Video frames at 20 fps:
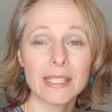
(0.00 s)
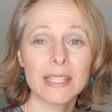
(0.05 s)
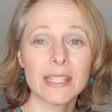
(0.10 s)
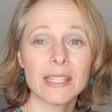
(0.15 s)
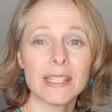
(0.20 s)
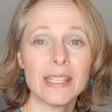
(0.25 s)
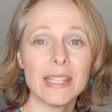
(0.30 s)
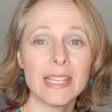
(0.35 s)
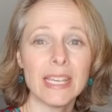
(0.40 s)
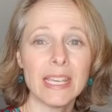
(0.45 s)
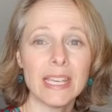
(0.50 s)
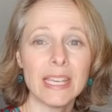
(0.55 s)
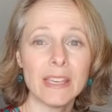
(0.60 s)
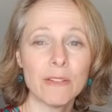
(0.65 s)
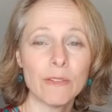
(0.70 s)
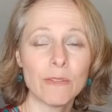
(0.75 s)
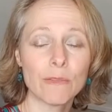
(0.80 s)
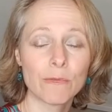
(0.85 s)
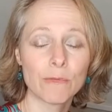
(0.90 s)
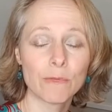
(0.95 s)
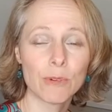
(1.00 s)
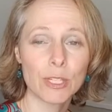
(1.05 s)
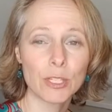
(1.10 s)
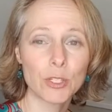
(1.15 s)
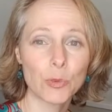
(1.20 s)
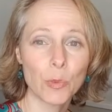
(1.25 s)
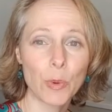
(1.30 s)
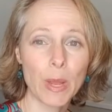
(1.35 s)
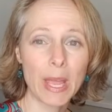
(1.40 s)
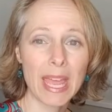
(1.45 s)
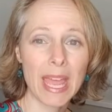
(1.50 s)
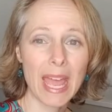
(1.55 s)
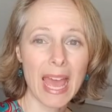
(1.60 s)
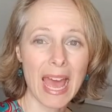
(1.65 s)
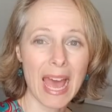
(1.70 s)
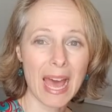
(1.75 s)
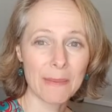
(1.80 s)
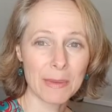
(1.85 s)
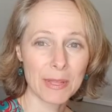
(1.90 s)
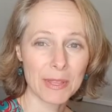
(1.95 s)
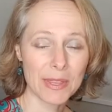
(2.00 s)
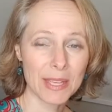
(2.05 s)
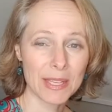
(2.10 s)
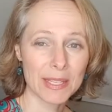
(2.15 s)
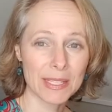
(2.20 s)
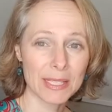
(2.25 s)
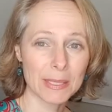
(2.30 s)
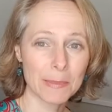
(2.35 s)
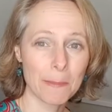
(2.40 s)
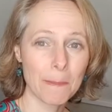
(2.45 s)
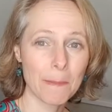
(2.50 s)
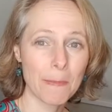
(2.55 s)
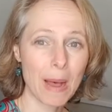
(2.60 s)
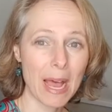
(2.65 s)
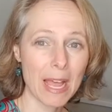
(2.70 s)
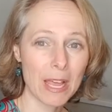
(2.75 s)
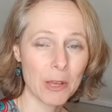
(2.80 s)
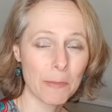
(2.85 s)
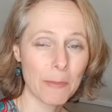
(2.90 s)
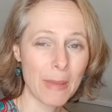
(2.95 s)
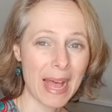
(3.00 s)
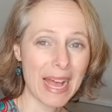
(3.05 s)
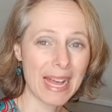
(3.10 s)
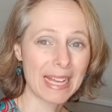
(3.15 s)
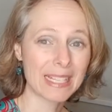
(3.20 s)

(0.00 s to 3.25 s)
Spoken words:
the Richway Amethyst BioMat